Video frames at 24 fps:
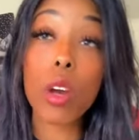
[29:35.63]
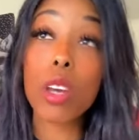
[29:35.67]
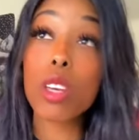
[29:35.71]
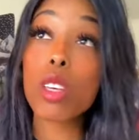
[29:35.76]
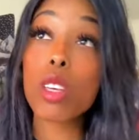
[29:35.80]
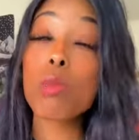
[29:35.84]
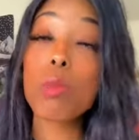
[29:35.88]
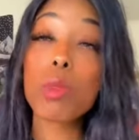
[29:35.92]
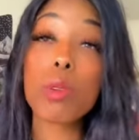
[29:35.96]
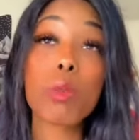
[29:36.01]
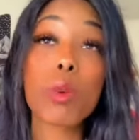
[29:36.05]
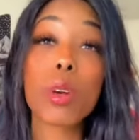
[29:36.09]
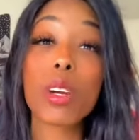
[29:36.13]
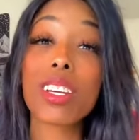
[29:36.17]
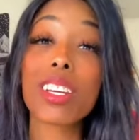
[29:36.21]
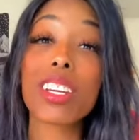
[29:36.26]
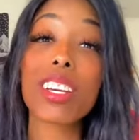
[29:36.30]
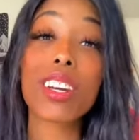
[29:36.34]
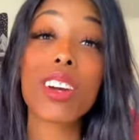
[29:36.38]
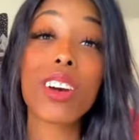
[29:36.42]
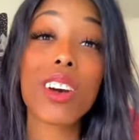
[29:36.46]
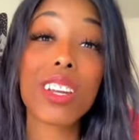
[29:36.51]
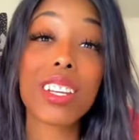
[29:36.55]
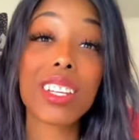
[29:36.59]
What you've been
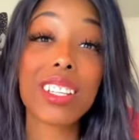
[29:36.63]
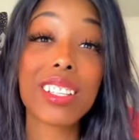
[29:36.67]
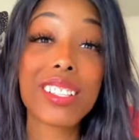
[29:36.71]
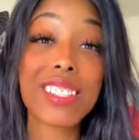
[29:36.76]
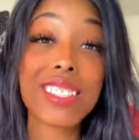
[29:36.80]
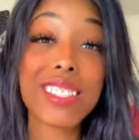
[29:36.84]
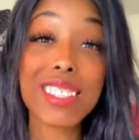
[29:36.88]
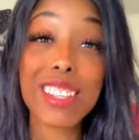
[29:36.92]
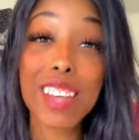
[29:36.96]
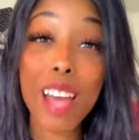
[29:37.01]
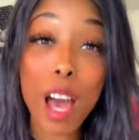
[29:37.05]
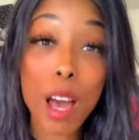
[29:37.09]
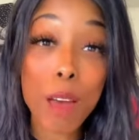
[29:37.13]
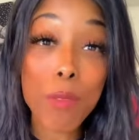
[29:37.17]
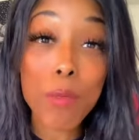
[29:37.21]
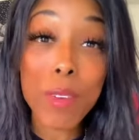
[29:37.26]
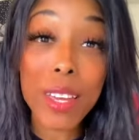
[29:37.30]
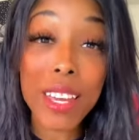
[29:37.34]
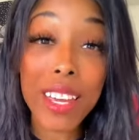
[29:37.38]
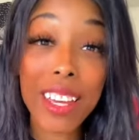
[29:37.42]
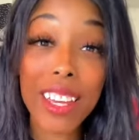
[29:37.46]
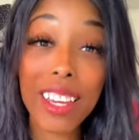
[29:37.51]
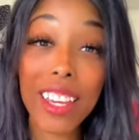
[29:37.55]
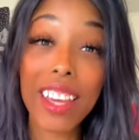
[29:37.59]
working on is
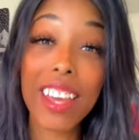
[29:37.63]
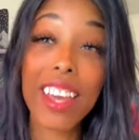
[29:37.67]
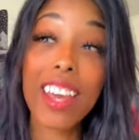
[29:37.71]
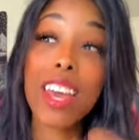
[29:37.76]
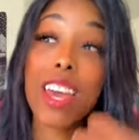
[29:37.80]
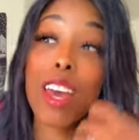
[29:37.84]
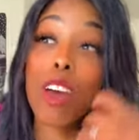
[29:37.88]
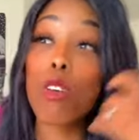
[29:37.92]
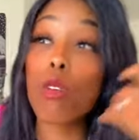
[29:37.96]
coming.